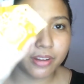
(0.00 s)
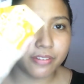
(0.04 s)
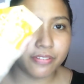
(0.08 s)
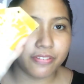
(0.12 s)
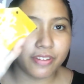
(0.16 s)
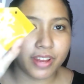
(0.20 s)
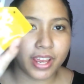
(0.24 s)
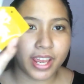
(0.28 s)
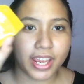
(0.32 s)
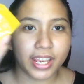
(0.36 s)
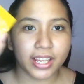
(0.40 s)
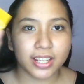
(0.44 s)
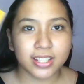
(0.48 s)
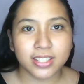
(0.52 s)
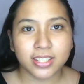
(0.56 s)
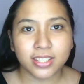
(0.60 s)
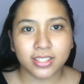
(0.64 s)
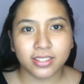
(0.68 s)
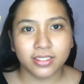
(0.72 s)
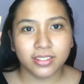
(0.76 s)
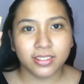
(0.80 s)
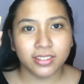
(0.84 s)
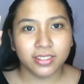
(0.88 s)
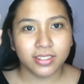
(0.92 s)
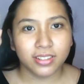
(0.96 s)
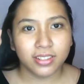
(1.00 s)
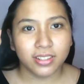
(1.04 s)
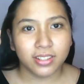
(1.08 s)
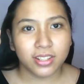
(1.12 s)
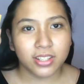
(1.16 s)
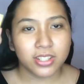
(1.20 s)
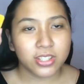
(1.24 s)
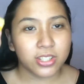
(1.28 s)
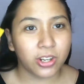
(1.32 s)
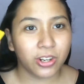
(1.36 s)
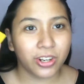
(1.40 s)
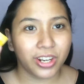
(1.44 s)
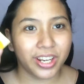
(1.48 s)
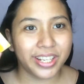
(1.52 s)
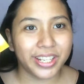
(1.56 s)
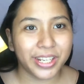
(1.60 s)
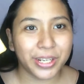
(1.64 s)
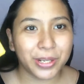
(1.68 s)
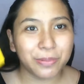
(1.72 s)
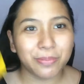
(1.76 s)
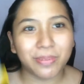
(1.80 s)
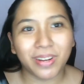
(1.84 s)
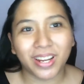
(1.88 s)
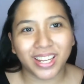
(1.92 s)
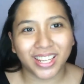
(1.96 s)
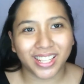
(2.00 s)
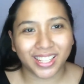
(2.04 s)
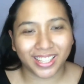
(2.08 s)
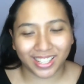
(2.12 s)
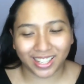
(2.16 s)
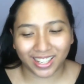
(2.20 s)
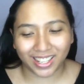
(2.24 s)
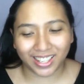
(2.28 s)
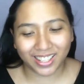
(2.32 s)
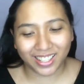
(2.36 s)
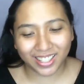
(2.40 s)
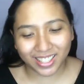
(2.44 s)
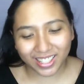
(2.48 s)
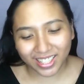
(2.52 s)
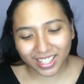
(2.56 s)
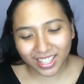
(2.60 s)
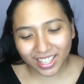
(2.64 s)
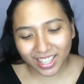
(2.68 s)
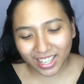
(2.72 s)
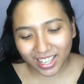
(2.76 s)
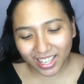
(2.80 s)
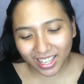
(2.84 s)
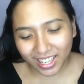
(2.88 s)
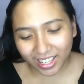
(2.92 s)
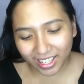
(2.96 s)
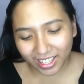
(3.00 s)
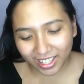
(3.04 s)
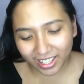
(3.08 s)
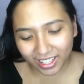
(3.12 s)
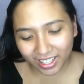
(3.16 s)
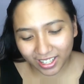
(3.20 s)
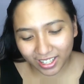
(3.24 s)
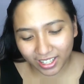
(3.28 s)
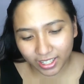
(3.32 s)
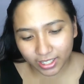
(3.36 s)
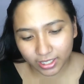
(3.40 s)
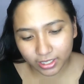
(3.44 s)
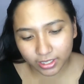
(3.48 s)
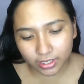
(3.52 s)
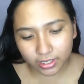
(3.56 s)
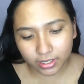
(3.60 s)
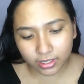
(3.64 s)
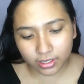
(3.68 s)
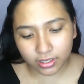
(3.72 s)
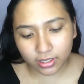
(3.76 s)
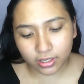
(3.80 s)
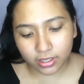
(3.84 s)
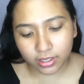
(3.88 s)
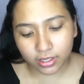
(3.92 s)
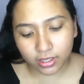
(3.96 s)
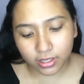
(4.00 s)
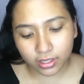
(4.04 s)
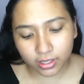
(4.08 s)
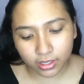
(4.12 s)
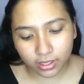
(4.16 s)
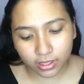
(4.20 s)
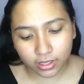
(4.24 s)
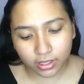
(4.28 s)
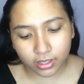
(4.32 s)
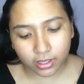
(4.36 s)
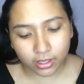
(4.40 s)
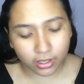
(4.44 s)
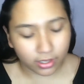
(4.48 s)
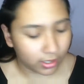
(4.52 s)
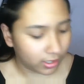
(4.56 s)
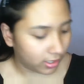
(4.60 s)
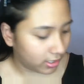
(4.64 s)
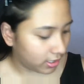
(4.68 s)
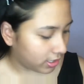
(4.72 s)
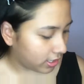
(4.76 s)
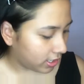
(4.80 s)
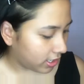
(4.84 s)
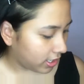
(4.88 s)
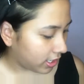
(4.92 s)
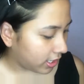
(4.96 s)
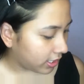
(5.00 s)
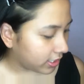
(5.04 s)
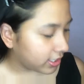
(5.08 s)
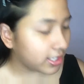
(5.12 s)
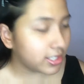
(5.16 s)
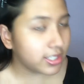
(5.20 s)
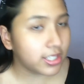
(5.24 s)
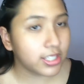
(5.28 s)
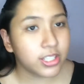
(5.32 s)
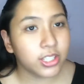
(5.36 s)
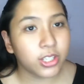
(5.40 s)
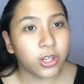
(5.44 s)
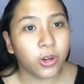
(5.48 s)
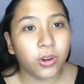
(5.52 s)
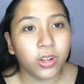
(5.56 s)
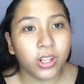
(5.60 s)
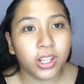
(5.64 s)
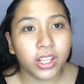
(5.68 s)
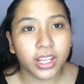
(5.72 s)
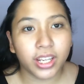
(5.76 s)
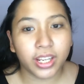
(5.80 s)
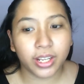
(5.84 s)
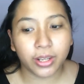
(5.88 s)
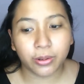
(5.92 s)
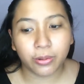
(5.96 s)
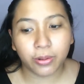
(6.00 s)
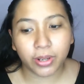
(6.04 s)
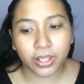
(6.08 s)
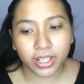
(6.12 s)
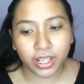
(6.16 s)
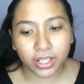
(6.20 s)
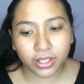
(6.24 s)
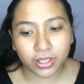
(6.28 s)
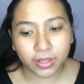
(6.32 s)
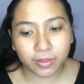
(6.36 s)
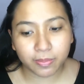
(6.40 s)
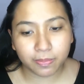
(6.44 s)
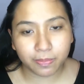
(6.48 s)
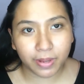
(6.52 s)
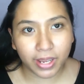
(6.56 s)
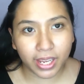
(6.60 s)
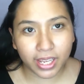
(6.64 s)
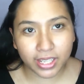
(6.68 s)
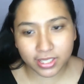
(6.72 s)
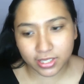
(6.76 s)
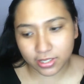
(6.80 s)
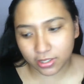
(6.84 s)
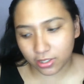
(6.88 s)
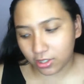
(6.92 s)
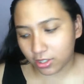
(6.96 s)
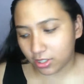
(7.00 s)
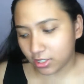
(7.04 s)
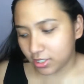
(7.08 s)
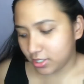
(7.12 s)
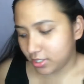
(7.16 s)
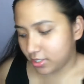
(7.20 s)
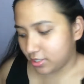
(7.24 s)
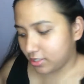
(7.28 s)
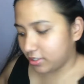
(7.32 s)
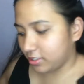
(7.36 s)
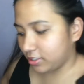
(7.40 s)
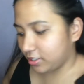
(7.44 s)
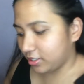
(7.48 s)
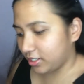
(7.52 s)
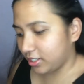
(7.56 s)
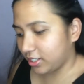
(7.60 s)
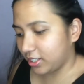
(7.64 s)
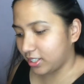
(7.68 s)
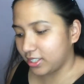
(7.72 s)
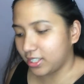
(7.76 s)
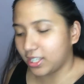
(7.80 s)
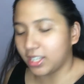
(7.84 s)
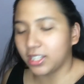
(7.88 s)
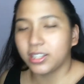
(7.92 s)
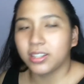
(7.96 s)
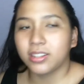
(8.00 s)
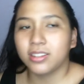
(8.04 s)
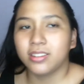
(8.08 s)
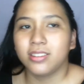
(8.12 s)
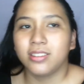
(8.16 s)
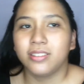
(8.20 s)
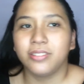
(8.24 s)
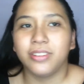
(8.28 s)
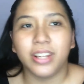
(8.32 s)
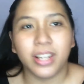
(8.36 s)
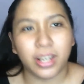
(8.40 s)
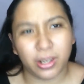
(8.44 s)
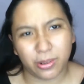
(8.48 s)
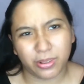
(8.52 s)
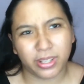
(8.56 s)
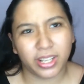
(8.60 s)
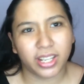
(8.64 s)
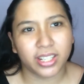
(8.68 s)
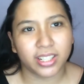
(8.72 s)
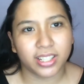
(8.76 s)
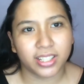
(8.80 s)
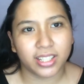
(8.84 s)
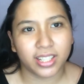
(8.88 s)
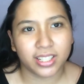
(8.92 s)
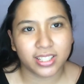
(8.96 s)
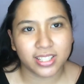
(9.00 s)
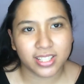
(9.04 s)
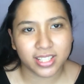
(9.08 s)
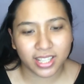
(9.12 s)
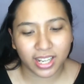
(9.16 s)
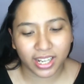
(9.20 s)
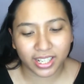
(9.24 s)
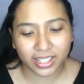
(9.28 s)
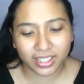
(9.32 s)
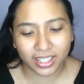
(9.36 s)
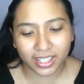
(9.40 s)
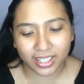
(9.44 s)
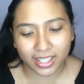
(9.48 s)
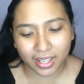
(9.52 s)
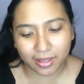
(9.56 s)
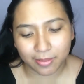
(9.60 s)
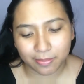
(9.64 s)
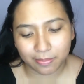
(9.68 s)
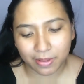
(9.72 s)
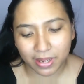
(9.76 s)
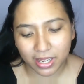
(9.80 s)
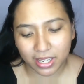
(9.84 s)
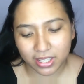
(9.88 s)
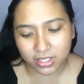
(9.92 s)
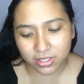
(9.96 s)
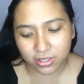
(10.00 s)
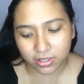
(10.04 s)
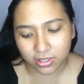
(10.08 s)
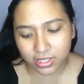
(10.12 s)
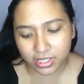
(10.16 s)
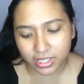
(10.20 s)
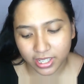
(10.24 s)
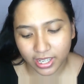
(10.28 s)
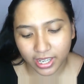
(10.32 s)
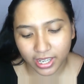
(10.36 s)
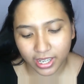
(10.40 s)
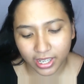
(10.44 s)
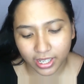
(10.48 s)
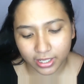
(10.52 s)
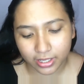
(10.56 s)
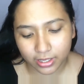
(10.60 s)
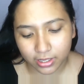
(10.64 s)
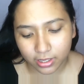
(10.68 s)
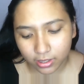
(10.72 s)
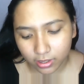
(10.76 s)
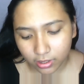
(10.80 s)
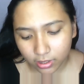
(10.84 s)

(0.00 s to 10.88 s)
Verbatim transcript: F X. Sorry, hindi nyo makita. And this is only one hundred pesos. Not really one hundred, it's ninety-nine pesos. And